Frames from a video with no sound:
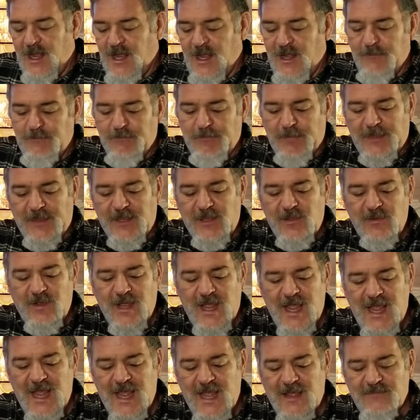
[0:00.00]
You
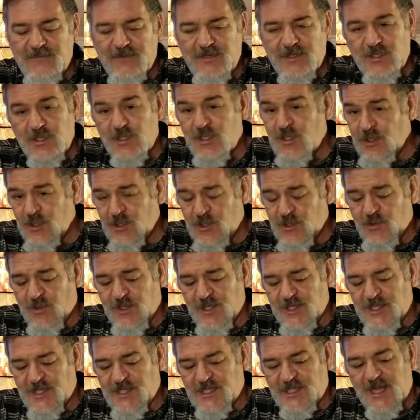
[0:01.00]
have two choices.
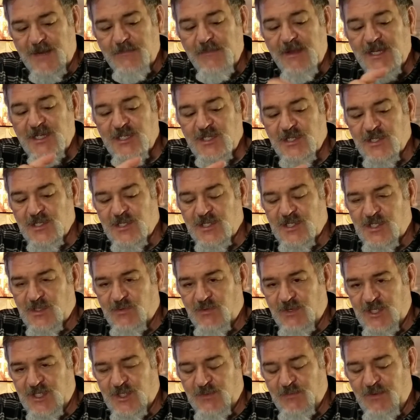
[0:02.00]
I mentioned the switch
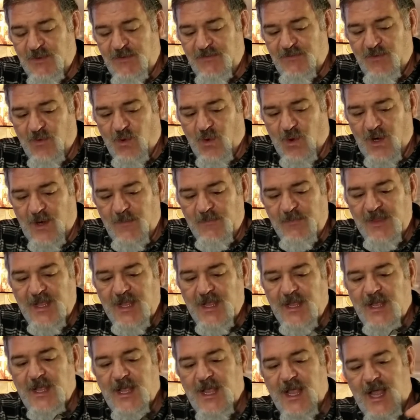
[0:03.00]
before,
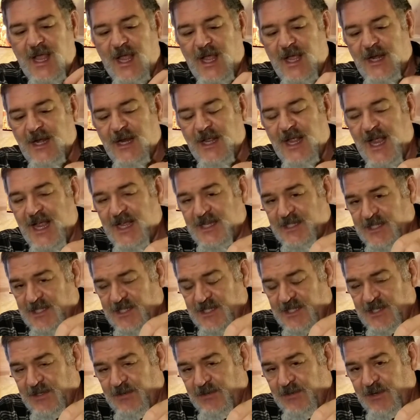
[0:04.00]
and it has a
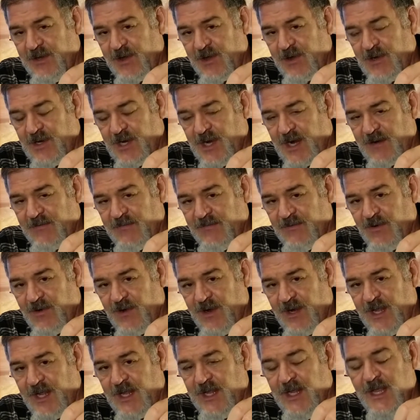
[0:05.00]
silicone cover on it.
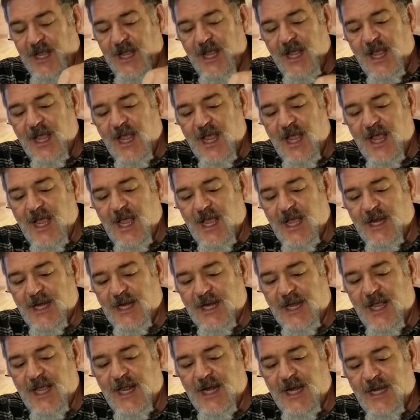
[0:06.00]
And again,
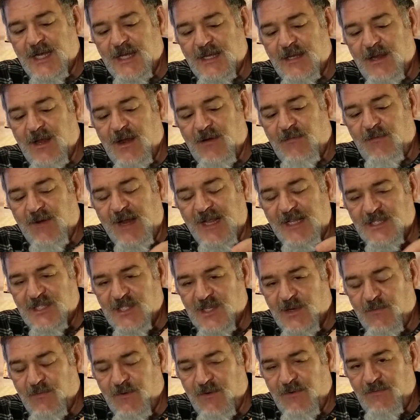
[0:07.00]
I read some
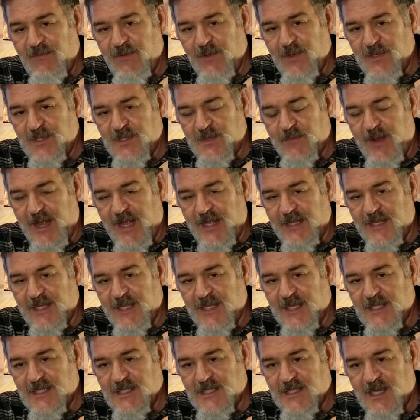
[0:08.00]
reviews about this
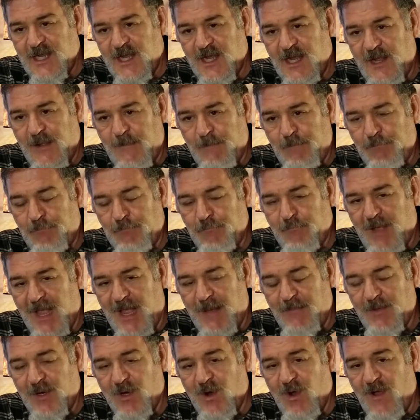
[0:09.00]
popping
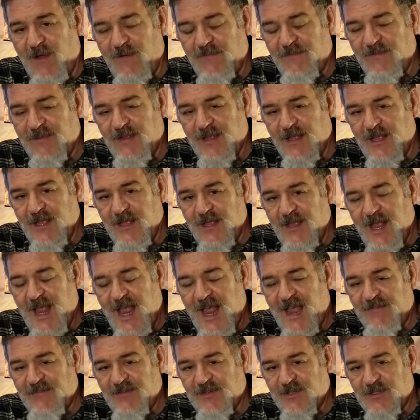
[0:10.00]
off
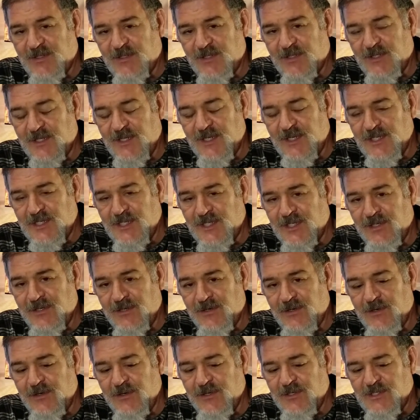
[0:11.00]
after continued use,
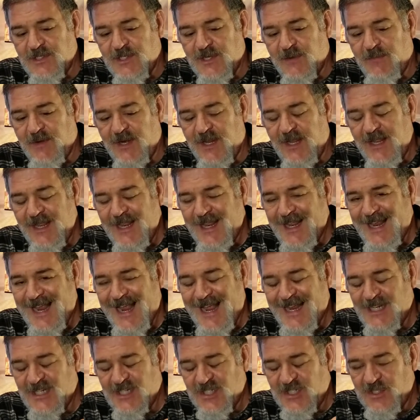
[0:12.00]
somebody that had to
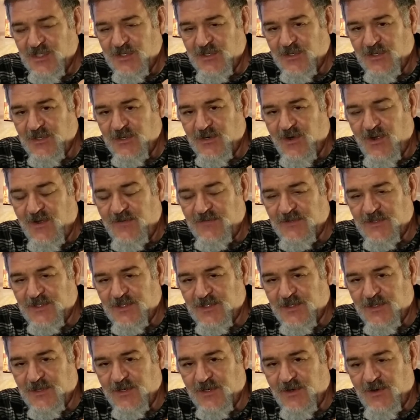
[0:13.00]
turn it off and turn it
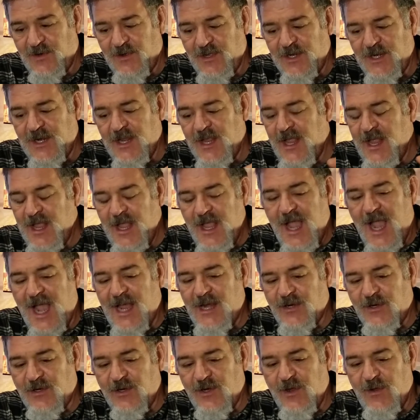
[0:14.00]
on. I don't
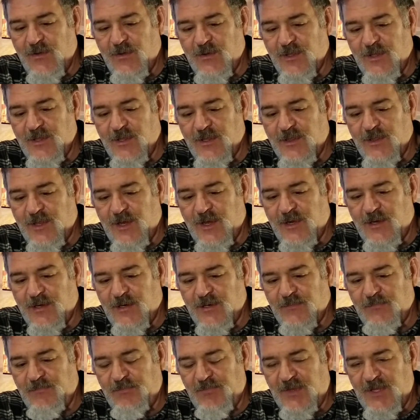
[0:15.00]
know whether their
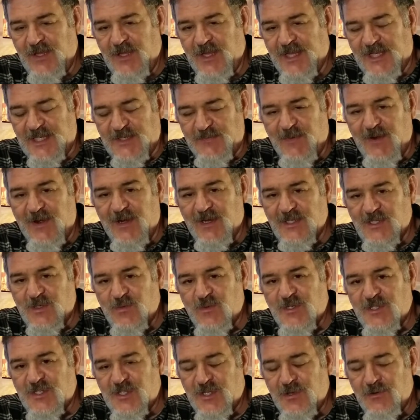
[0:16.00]
experience was
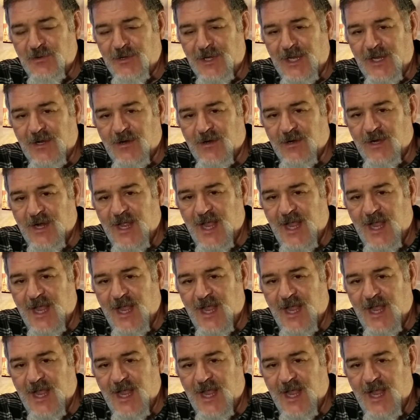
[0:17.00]
unique or not.